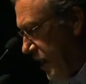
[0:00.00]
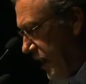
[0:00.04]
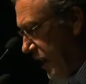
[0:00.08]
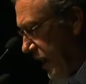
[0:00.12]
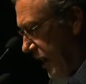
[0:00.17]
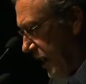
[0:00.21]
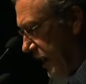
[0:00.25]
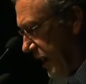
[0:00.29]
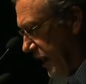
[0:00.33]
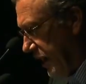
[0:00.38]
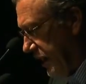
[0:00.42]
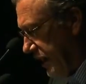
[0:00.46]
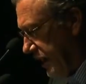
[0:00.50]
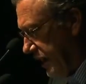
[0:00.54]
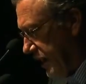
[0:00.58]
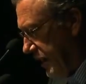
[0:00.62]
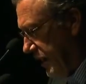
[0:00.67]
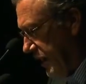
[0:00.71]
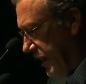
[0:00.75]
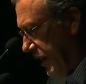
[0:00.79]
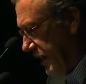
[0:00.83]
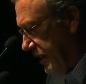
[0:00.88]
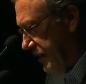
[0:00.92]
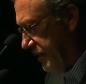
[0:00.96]
And
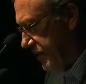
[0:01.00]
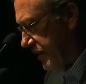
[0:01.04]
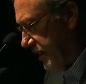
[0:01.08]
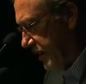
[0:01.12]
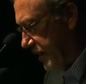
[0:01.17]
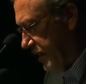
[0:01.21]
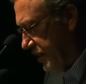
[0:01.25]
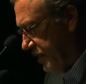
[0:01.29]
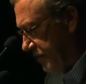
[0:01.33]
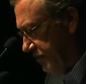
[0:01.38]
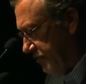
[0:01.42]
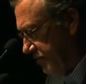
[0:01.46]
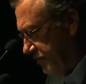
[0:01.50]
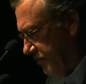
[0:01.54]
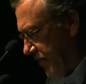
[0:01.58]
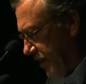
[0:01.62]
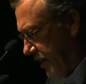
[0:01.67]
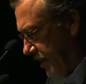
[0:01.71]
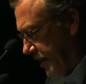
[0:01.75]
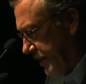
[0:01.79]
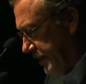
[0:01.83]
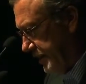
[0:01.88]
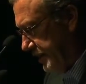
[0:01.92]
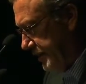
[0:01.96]
I think of
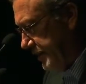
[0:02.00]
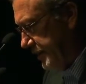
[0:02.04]
a